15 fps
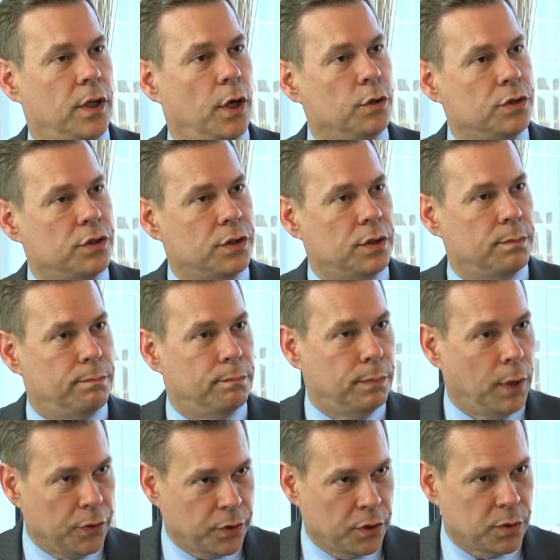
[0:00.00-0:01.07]

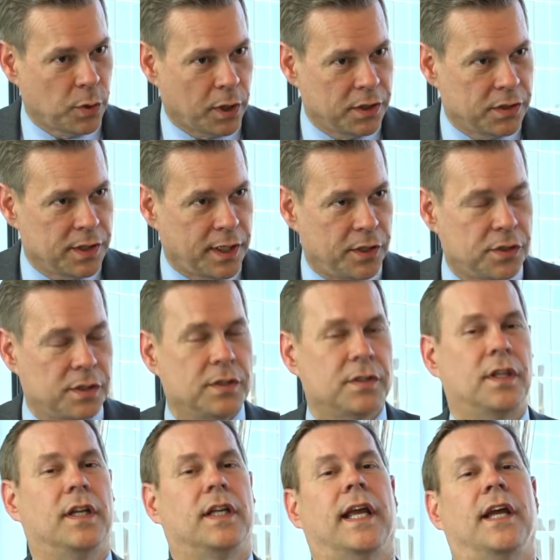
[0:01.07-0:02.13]
both those organizations.
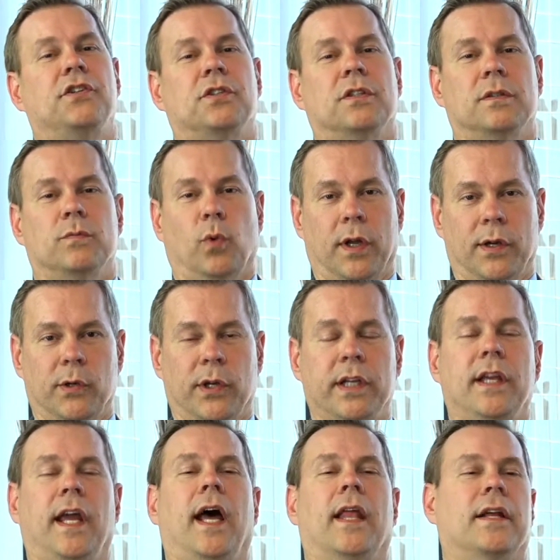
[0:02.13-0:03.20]
And in case you're wondering,
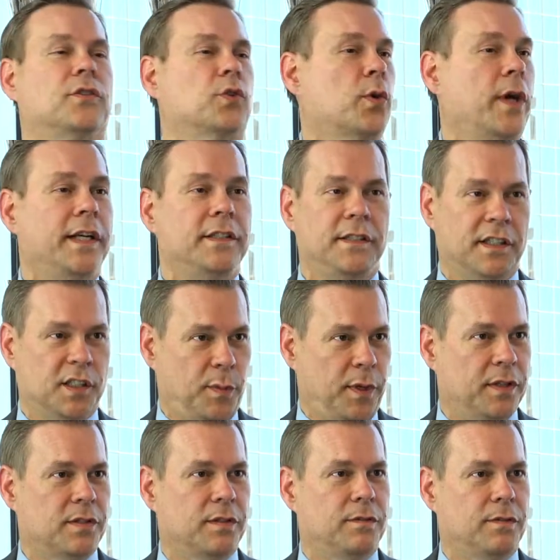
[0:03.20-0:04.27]
yeah, that's crazy
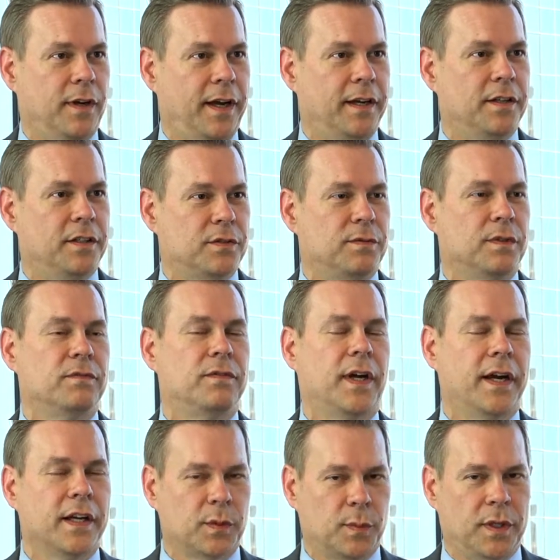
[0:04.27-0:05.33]
expensive, right? It's
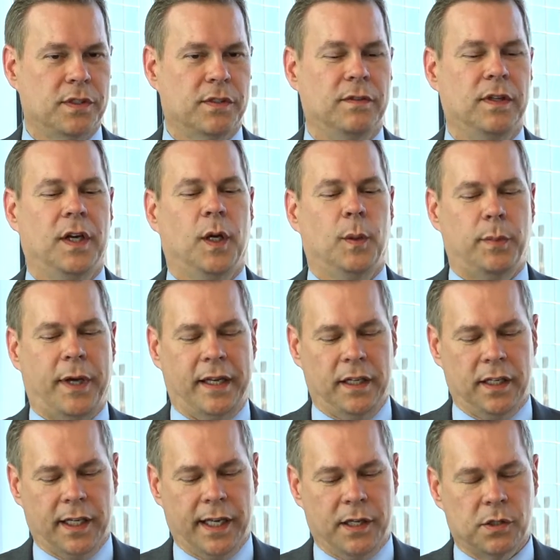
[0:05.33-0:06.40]
very expensive. Patent
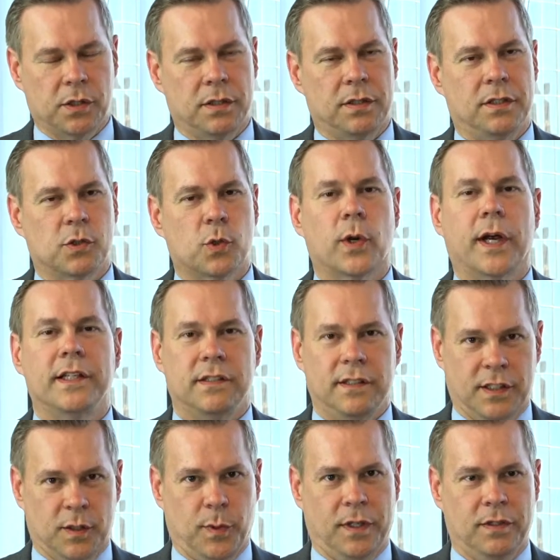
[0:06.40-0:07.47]
litigation is crazy
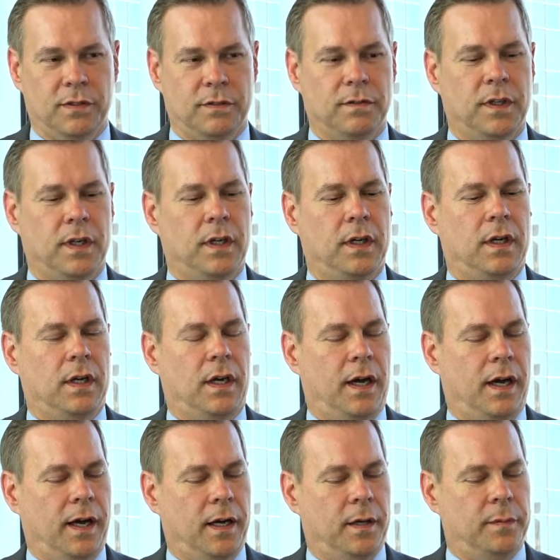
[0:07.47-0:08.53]
expensive. Yes.
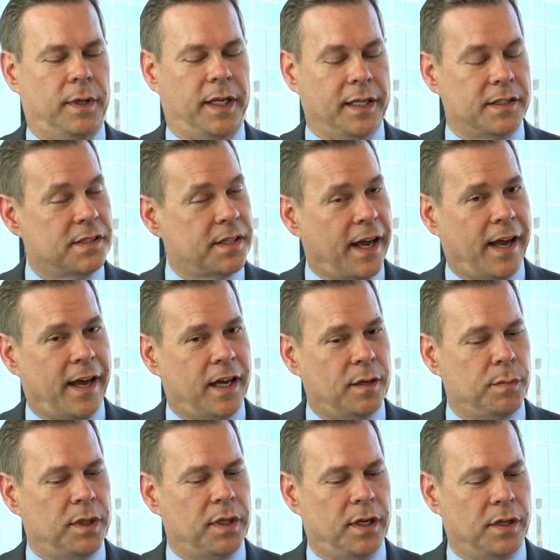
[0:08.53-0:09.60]
And that's
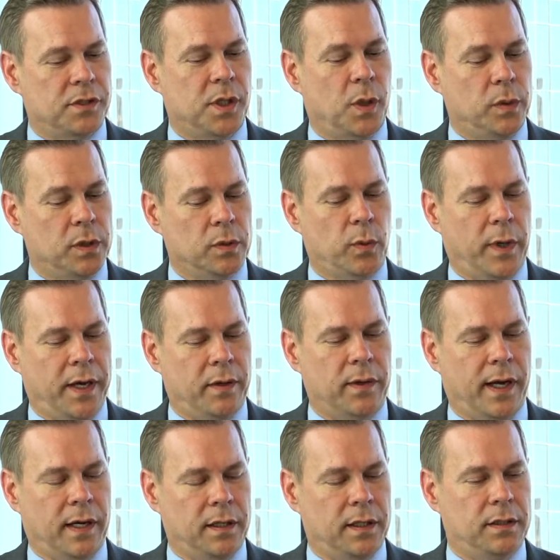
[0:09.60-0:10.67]
sad, and there's no real way
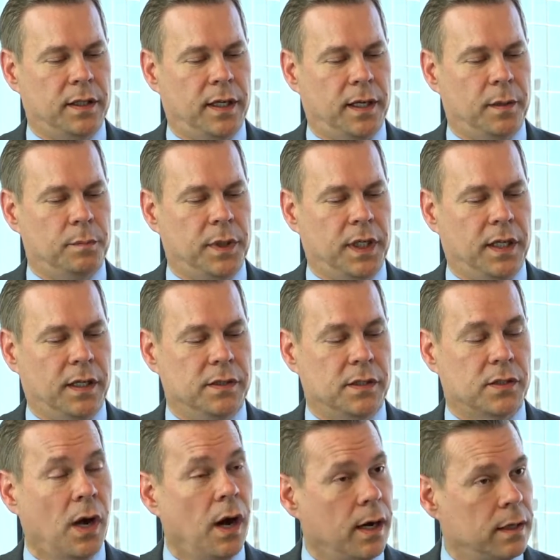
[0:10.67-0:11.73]
around it because
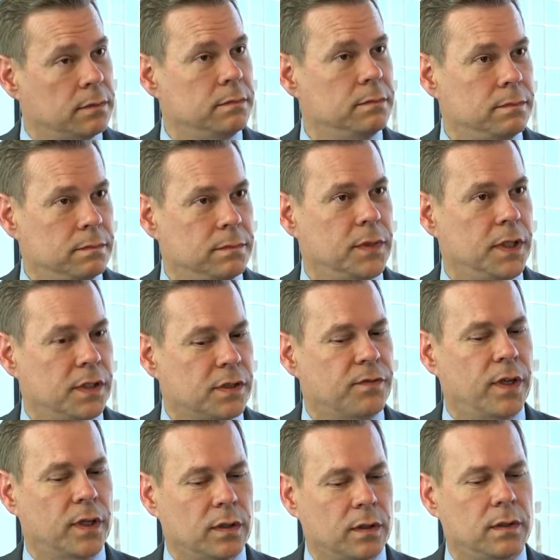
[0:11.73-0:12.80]
it's hard. It's
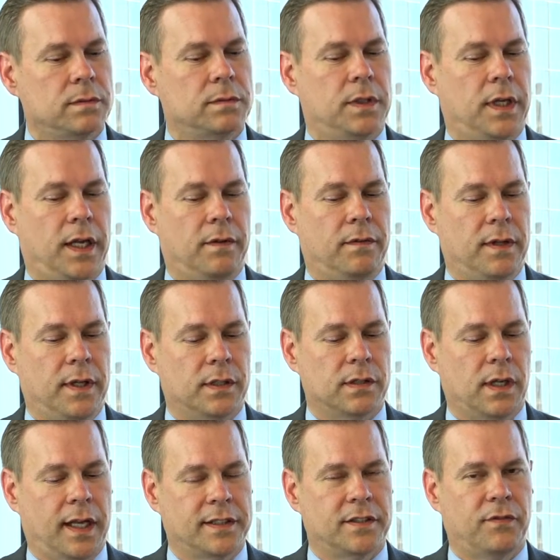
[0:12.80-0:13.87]
federal, and there's
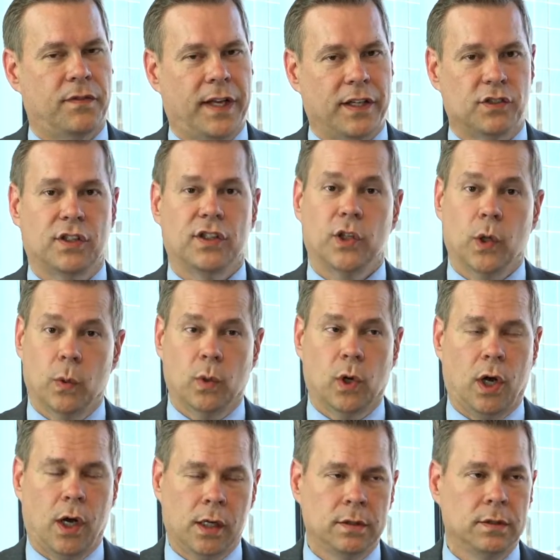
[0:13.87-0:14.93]
lots of things that can go
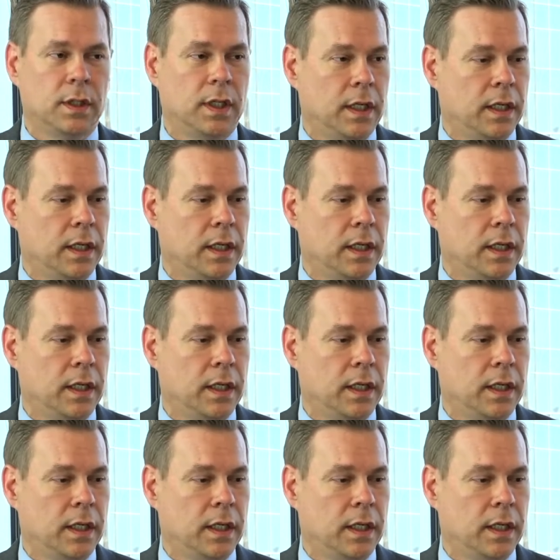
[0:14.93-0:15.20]
wrong,